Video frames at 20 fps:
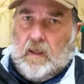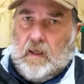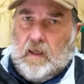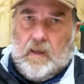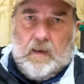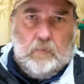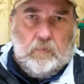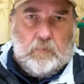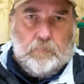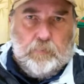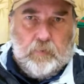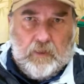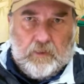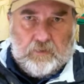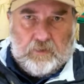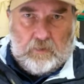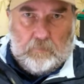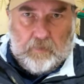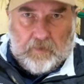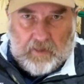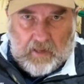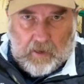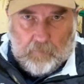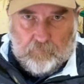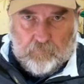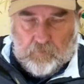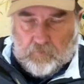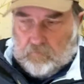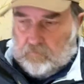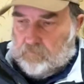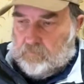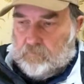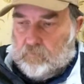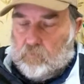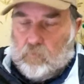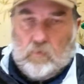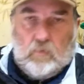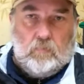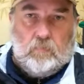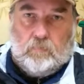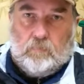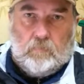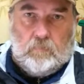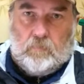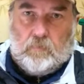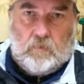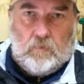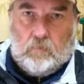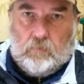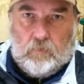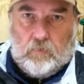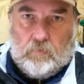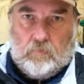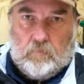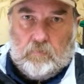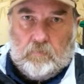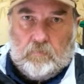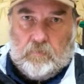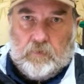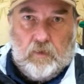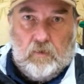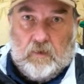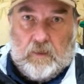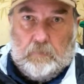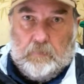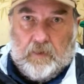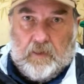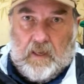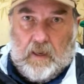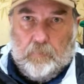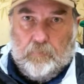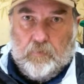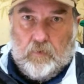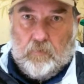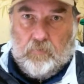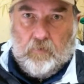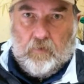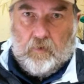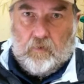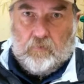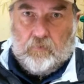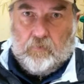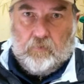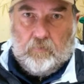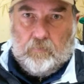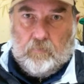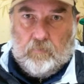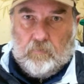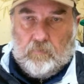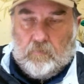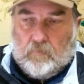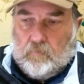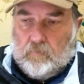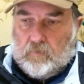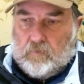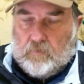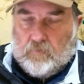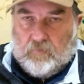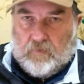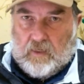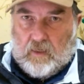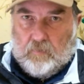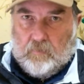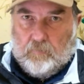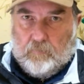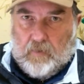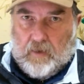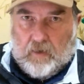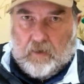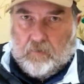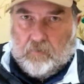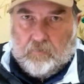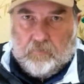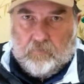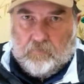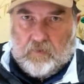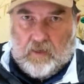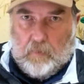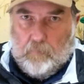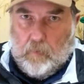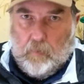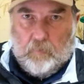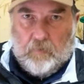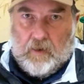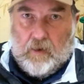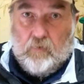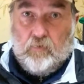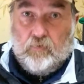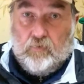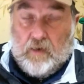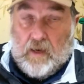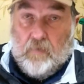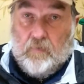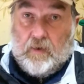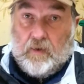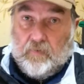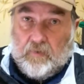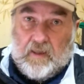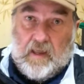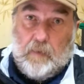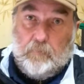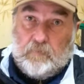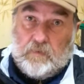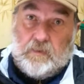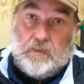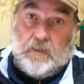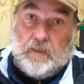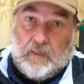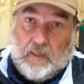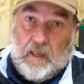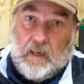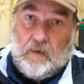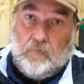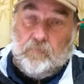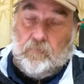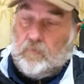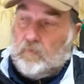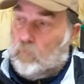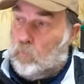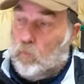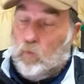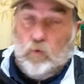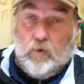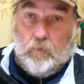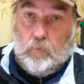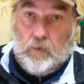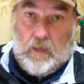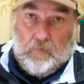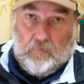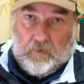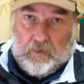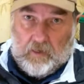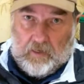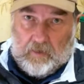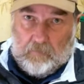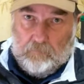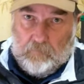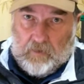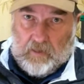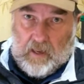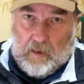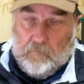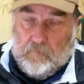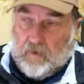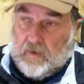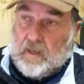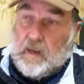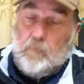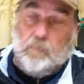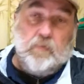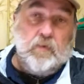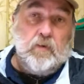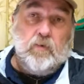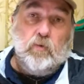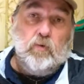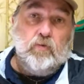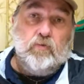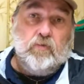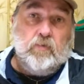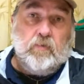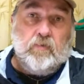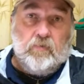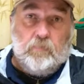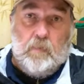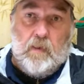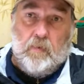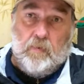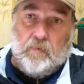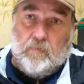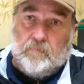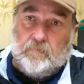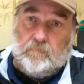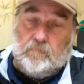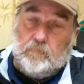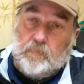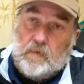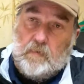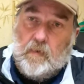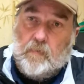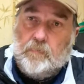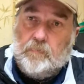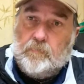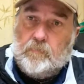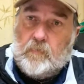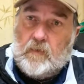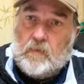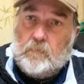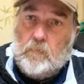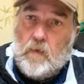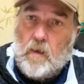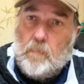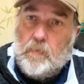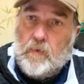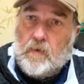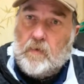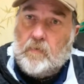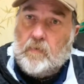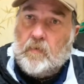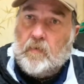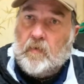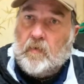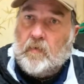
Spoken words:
And he was pledging to be captain. Well, you're not going to be captain if you're going to do what you've done back in Sandpaper Gate. You should never get the captaincy again. Warner will never become a captain, nor should Smith. But anyway, that's my opinion.